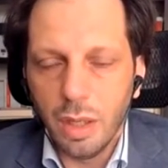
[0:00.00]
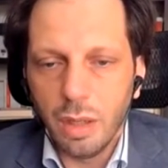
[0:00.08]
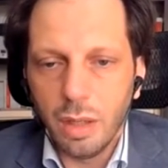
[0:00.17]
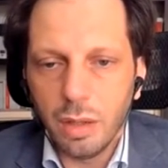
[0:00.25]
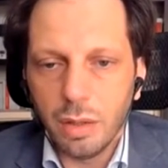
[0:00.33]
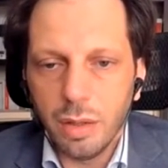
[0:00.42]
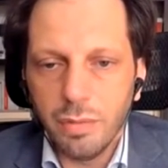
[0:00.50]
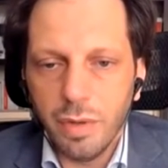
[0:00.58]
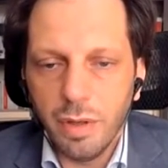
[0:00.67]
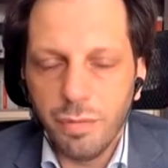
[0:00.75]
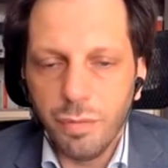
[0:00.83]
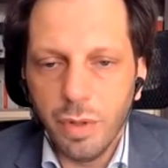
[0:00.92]

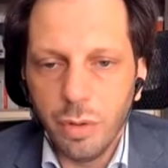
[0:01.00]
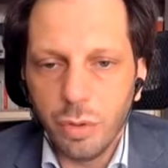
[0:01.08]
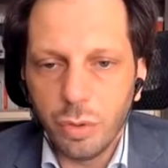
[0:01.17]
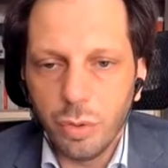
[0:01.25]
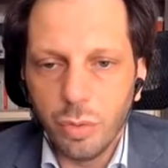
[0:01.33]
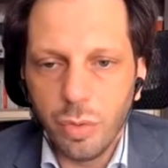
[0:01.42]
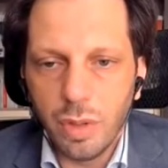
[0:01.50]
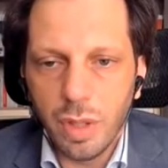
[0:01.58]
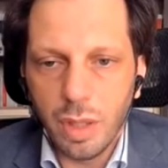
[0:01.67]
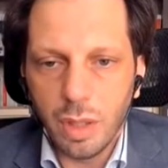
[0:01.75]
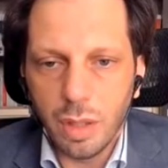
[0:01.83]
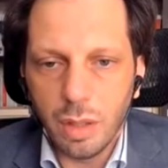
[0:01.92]
If we look to
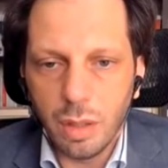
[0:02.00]
the